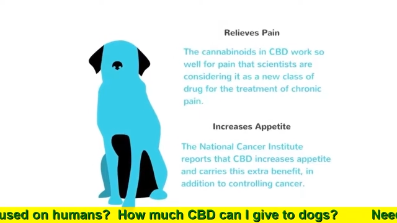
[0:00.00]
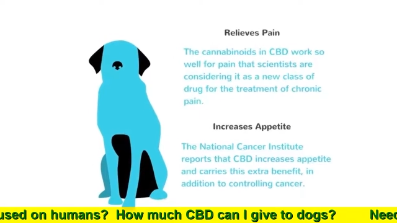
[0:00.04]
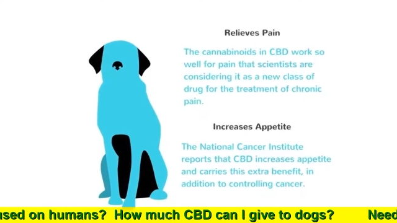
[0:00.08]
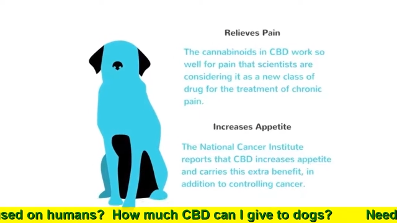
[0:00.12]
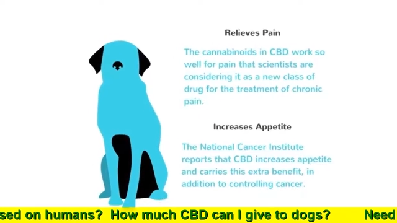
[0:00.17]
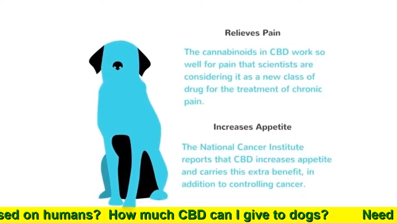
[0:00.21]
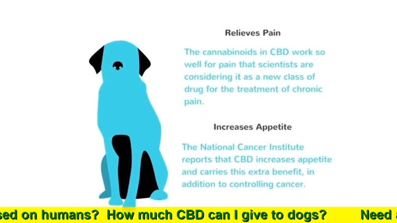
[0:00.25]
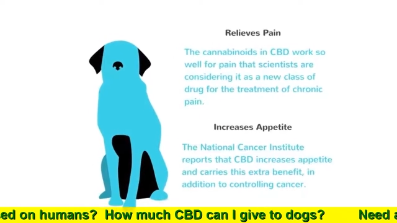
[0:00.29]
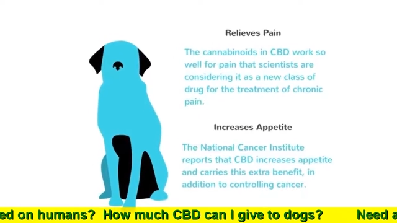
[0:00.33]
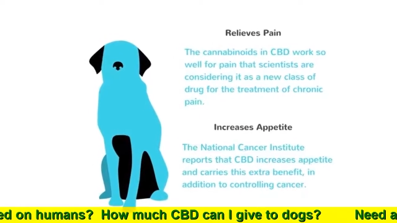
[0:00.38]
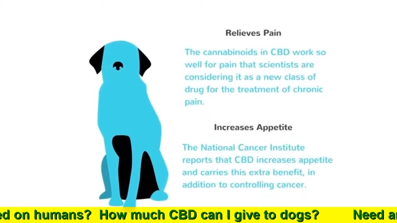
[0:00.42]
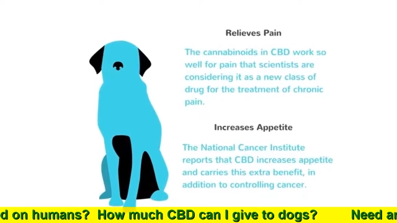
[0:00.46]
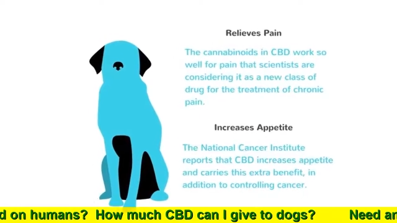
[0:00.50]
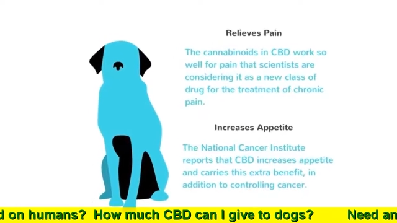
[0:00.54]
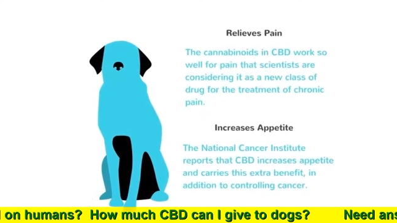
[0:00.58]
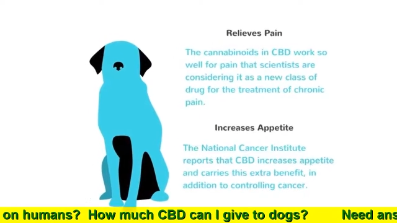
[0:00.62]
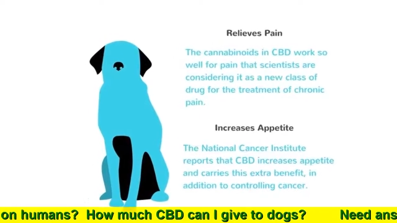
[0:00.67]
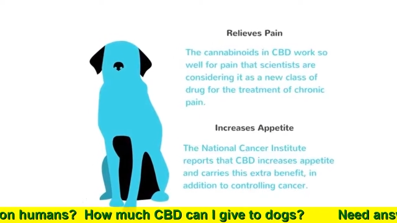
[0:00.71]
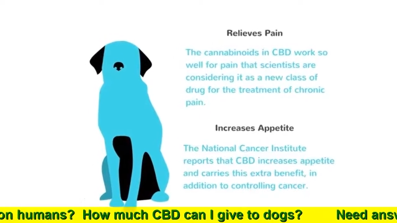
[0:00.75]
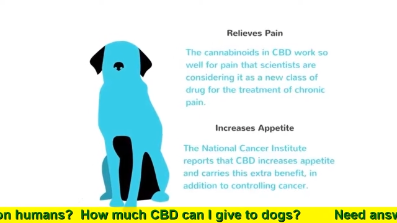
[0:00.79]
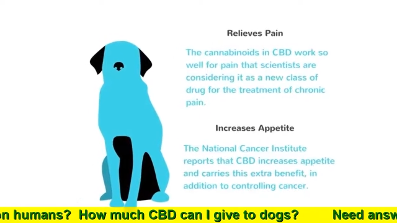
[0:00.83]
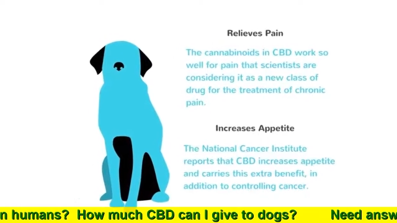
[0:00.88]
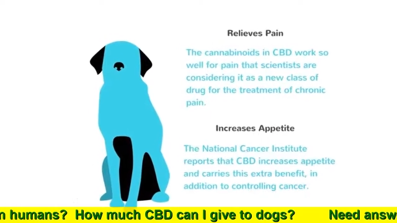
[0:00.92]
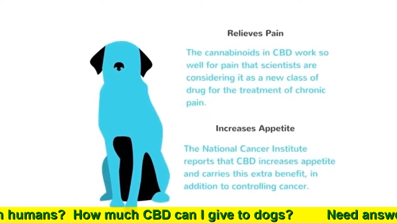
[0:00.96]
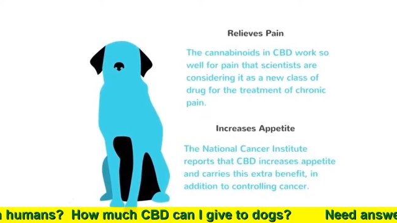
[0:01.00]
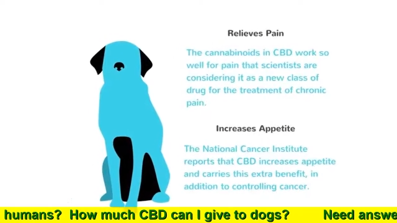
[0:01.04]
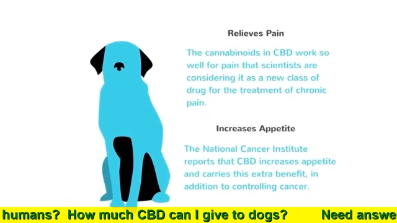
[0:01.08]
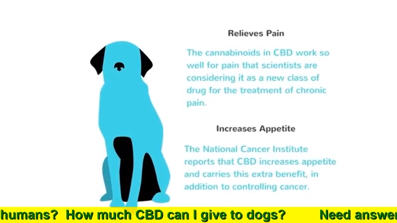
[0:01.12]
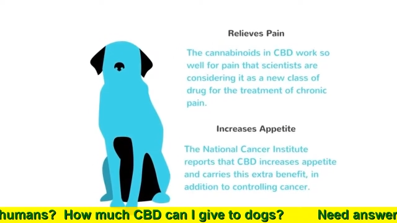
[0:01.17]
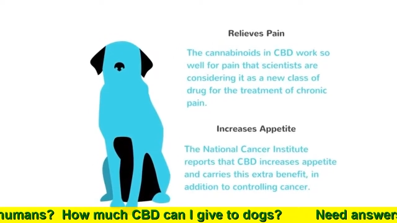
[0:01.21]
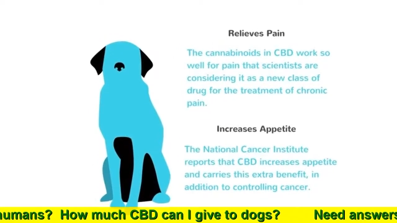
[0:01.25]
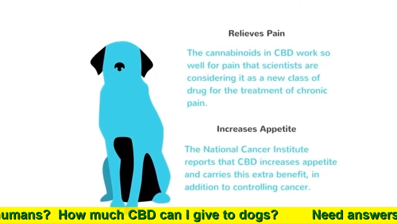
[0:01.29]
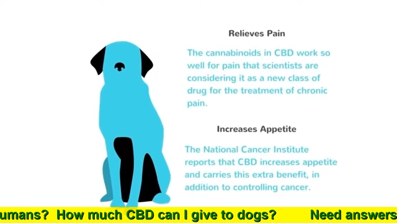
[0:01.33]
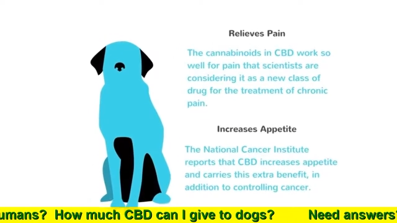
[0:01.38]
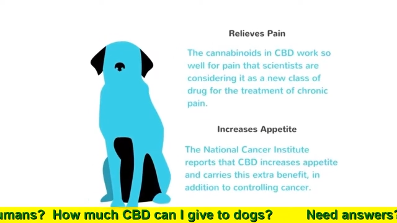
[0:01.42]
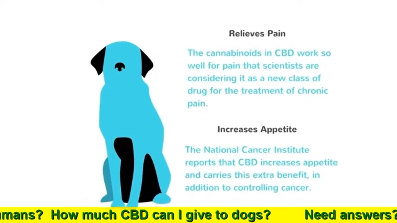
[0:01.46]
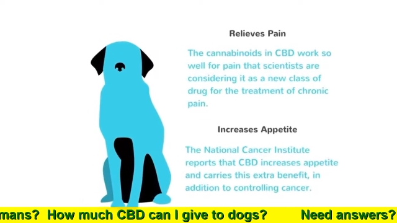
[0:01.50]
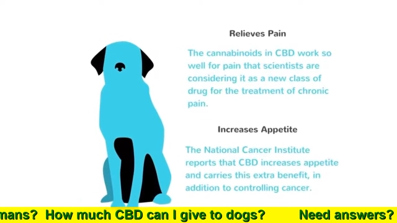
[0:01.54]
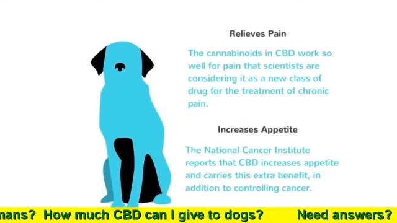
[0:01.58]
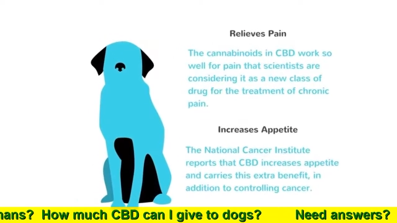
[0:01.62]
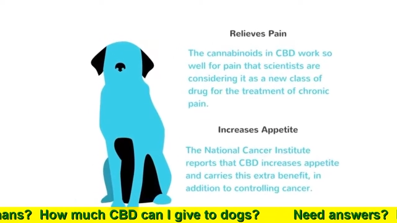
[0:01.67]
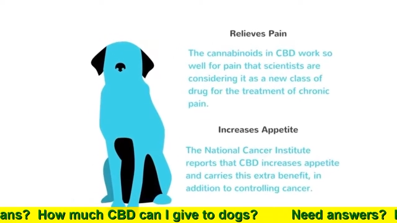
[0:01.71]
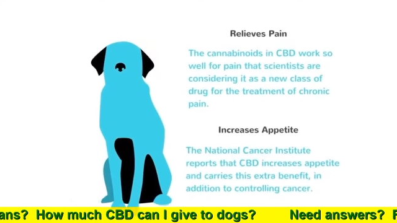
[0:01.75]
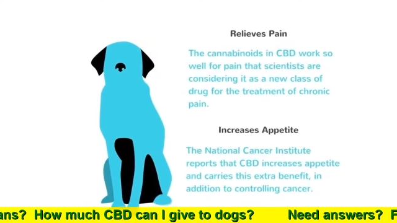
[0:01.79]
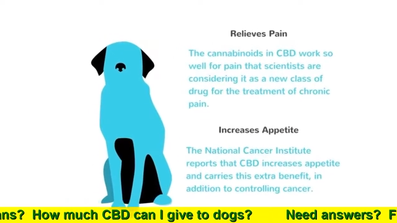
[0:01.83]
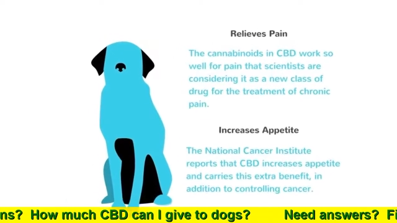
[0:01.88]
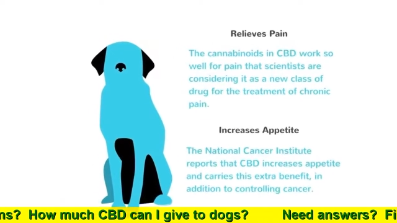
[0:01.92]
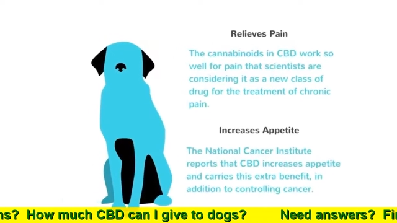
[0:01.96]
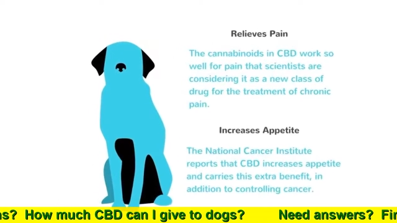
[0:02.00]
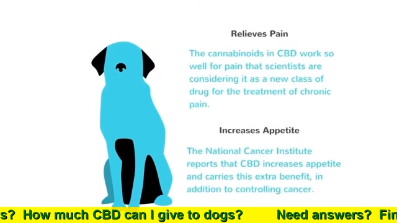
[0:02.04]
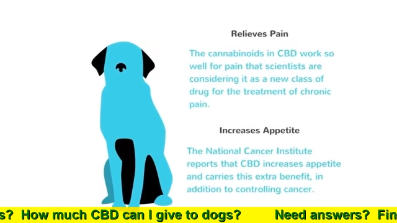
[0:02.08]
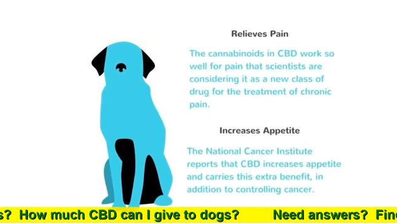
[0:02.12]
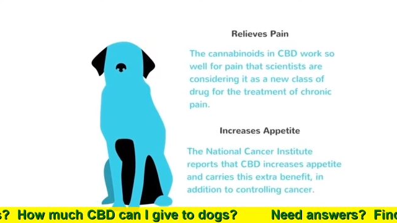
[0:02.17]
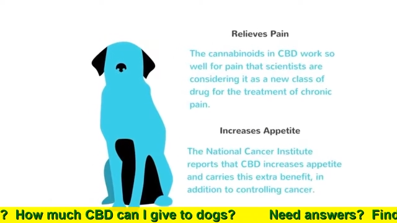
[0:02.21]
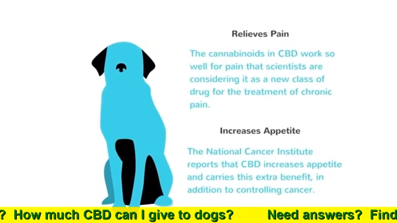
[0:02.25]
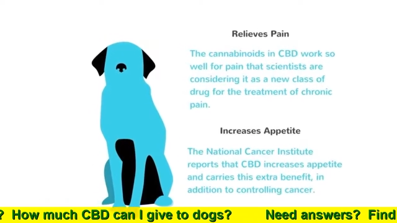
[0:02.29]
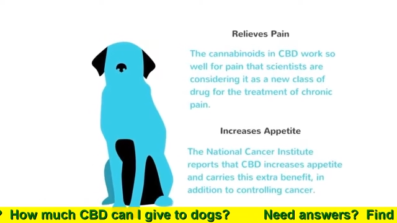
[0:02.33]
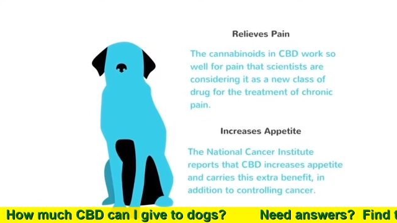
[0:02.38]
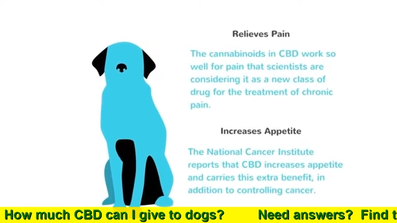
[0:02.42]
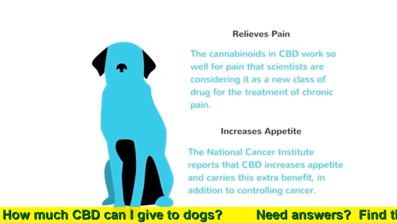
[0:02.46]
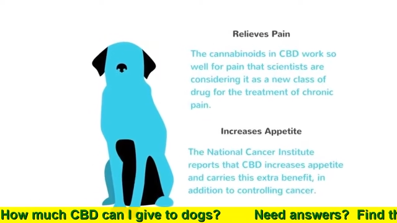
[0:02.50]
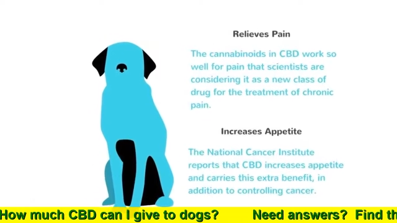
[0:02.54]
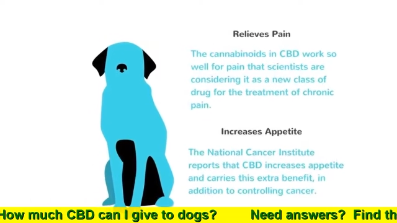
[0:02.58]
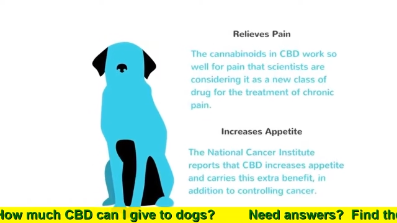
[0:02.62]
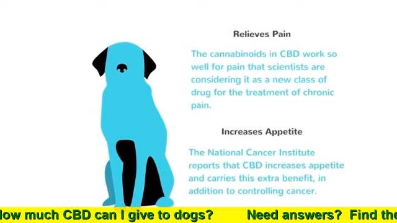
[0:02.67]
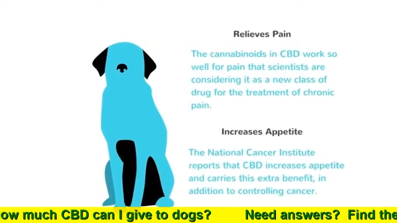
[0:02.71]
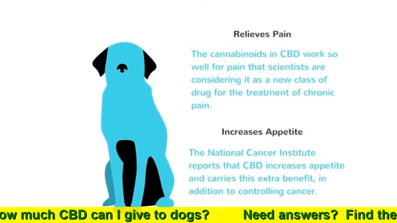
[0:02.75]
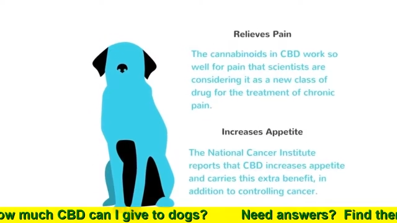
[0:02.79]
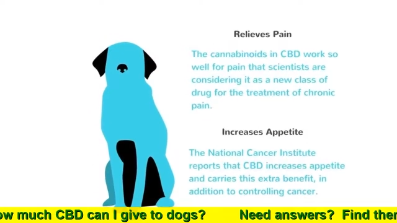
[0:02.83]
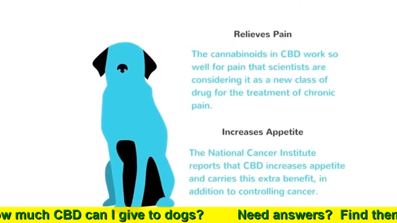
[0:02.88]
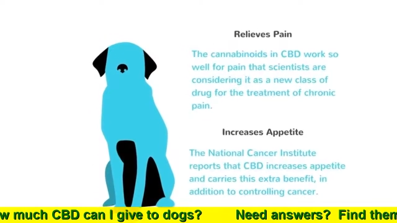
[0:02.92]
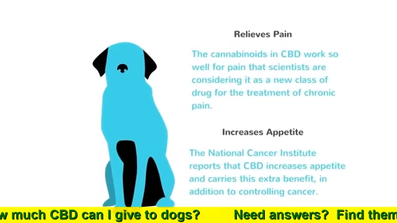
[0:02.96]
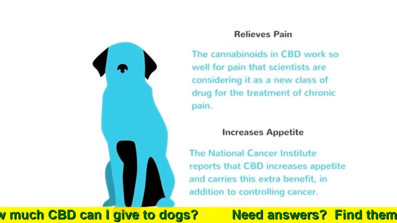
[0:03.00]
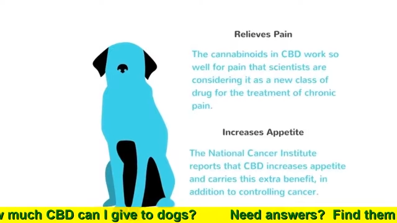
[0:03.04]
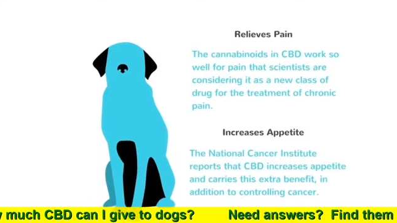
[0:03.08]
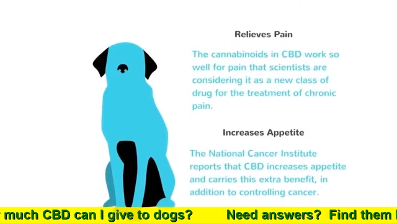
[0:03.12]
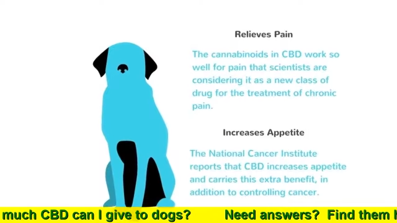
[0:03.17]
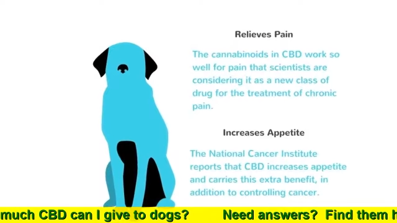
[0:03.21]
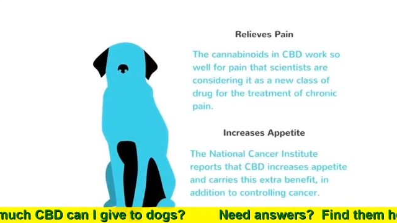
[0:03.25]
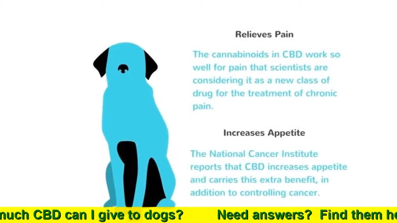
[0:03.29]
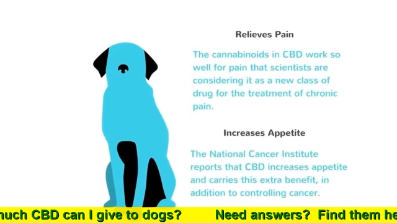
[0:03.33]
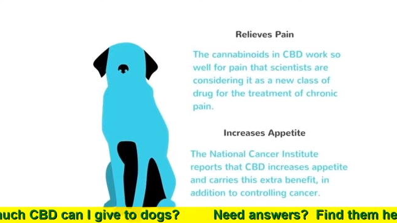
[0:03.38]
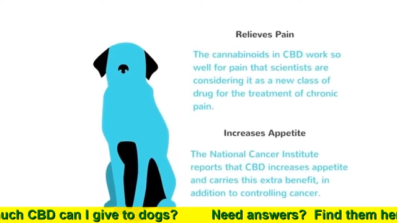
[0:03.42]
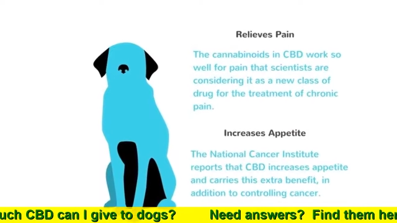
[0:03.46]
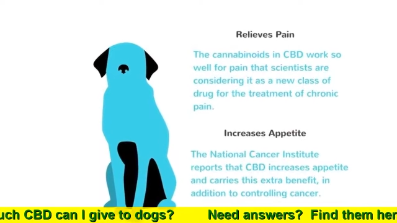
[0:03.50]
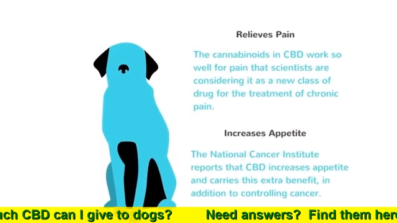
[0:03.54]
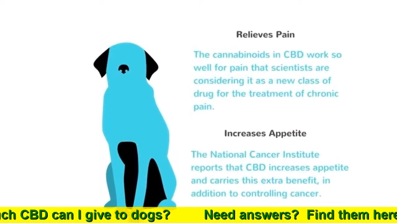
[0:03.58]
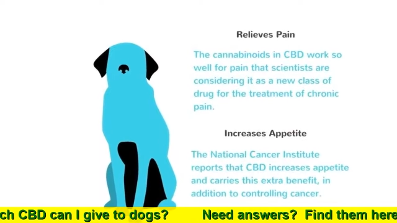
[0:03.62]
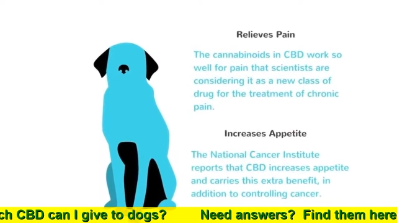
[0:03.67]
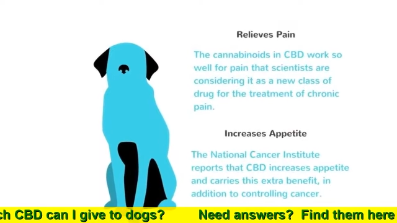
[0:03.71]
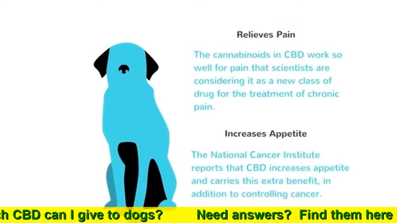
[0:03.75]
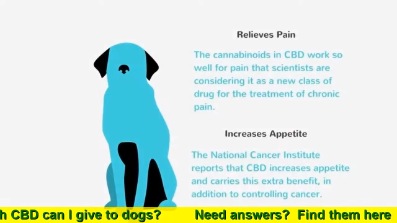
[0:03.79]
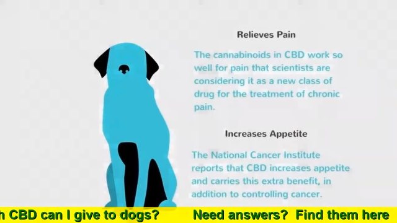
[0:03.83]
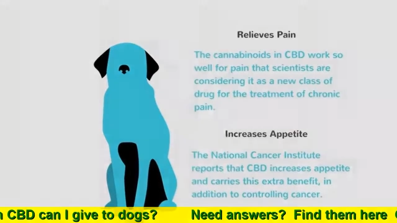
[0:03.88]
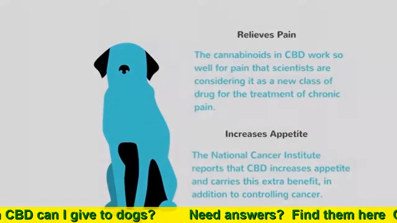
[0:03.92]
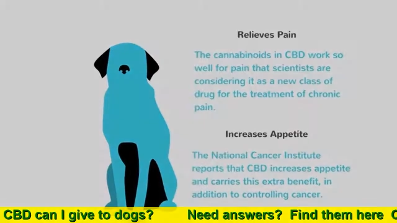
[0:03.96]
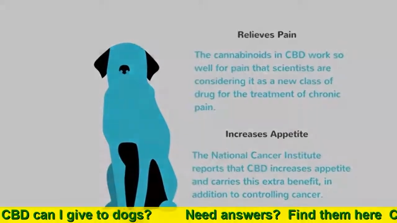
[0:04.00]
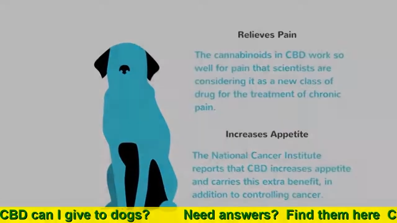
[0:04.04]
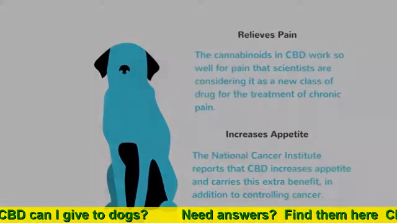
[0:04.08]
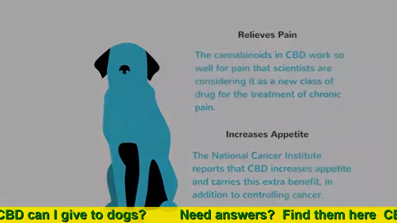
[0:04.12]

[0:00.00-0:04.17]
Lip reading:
No face is visible, so there are no lips to read.